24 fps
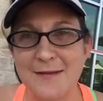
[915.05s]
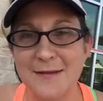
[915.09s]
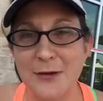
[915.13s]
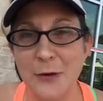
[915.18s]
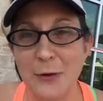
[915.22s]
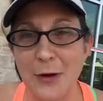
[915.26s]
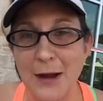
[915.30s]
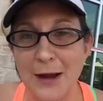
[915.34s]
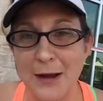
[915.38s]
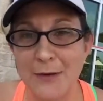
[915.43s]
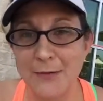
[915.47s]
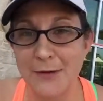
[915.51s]

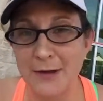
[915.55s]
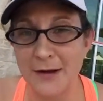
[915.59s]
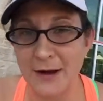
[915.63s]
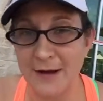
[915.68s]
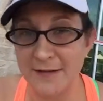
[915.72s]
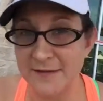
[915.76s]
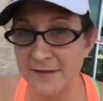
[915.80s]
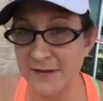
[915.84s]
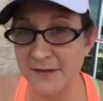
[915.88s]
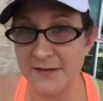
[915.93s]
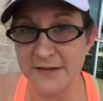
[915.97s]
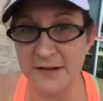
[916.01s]
so
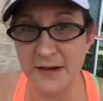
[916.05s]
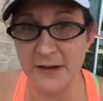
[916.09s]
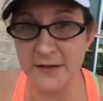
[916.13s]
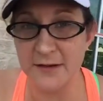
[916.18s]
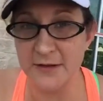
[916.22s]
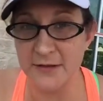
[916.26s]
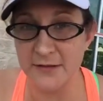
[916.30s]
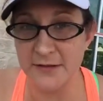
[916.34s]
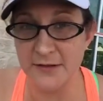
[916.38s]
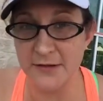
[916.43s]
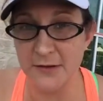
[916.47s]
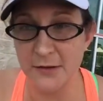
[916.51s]
I searched on
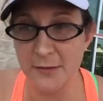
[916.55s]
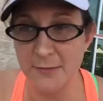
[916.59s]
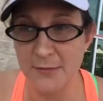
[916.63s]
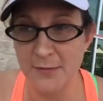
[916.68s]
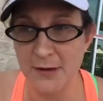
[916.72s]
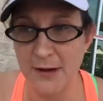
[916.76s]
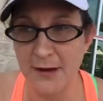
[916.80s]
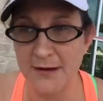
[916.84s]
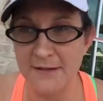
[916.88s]
YouTube.